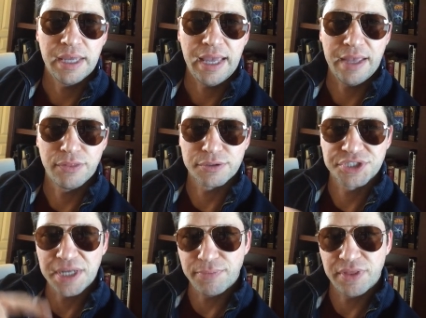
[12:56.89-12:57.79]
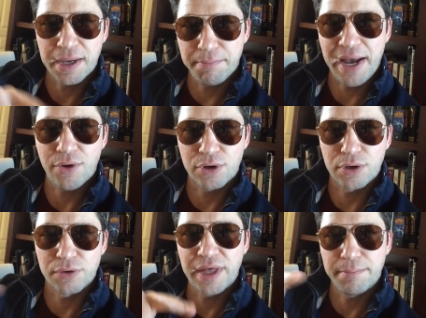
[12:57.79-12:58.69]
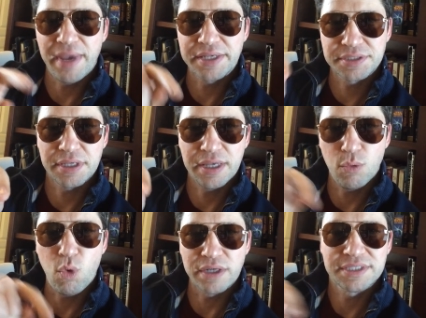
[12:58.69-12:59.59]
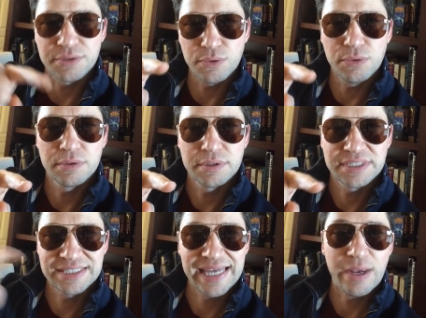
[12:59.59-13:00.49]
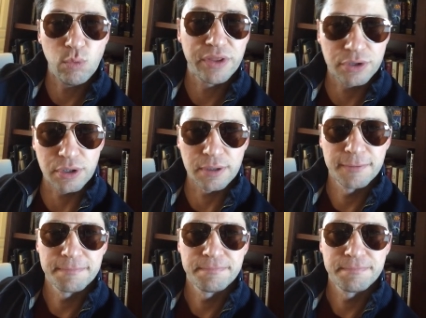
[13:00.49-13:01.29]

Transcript: And there's something about her that makes it want to stay with her.